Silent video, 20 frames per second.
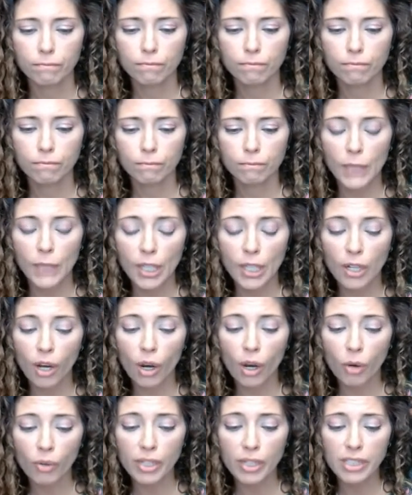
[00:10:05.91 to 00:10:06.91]
And
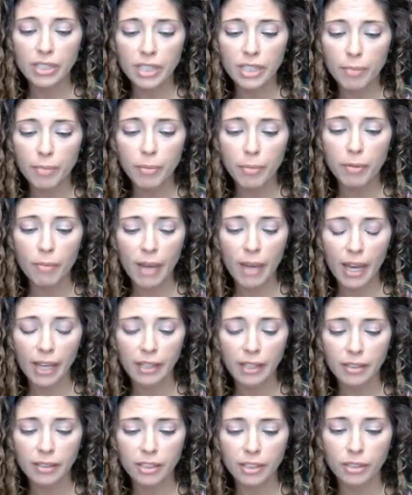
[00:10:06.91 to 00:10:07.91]
always keep in
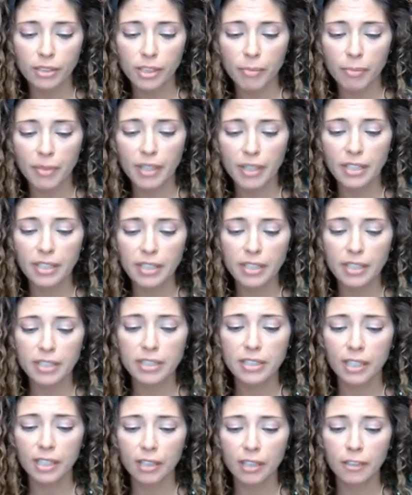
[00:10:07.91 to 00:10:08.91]
mind, so something to
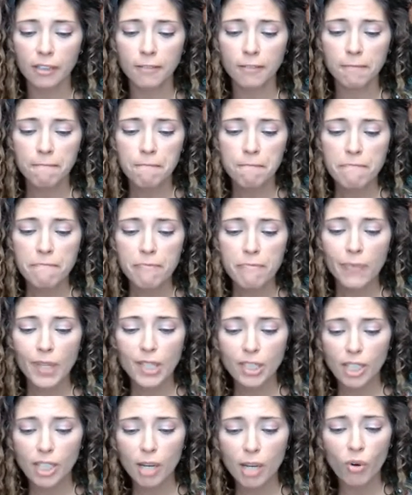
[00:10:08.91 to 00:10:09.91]
consider,
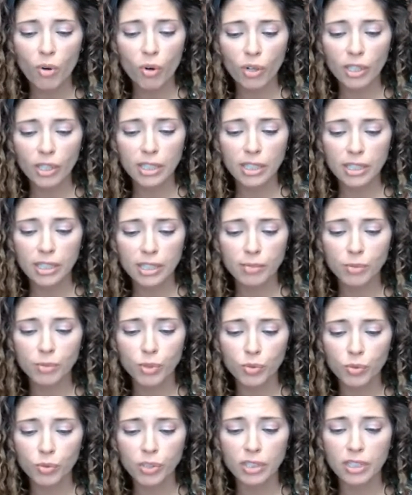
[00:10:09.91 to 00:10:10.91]
some organisms
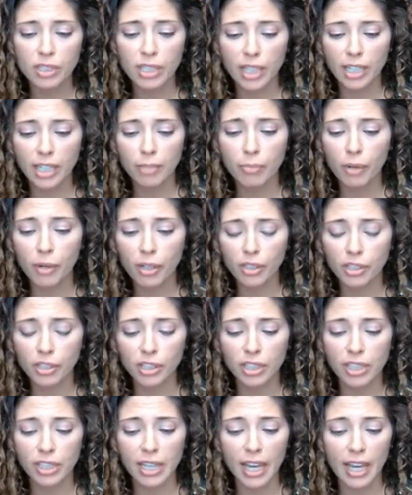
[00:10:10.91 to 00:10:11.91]
will stain
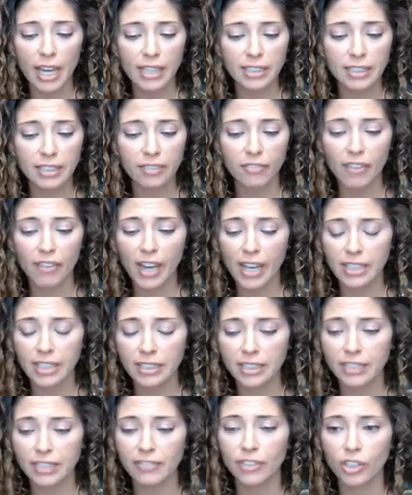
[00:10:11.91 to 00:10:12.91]
partially acid-fast
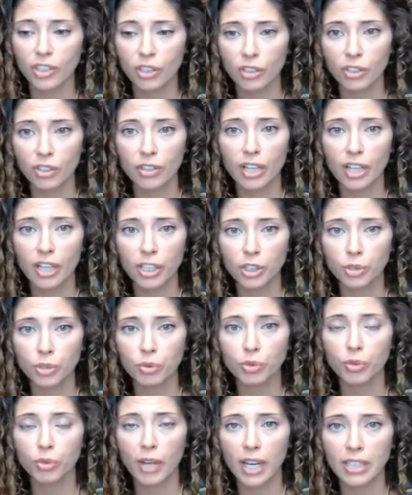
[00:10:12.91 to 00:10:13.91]
even though they're not a true
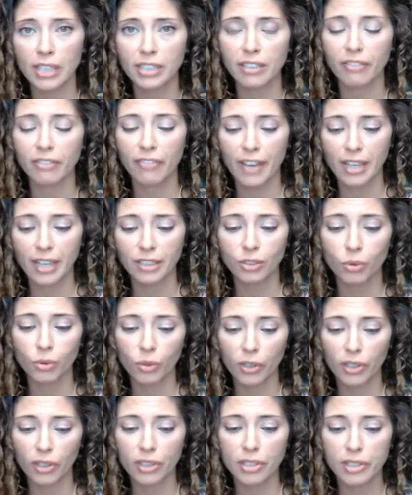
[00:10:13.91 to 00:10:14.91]
acid-fast
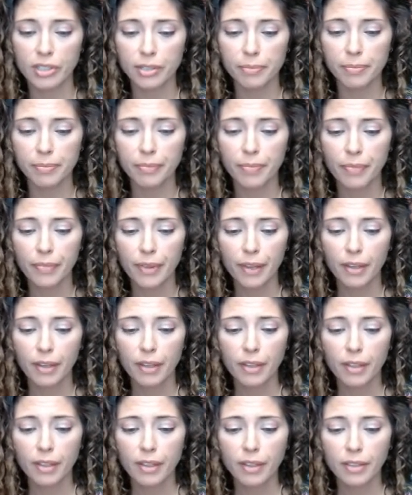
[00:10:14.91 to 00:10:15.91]
organism.
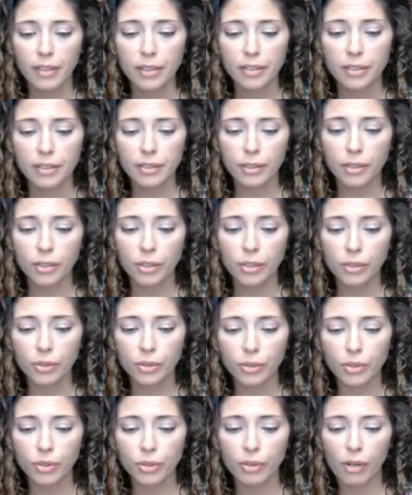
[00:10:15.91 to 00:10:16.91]
So
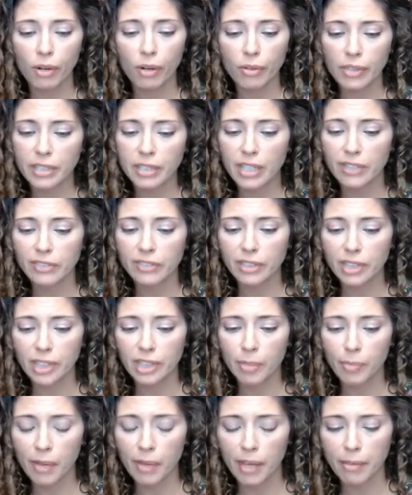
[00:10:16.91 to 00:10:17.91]
you always have to keep
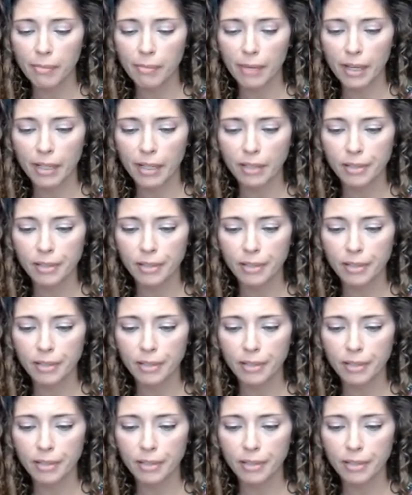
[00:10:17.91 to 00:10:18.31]
that in mind.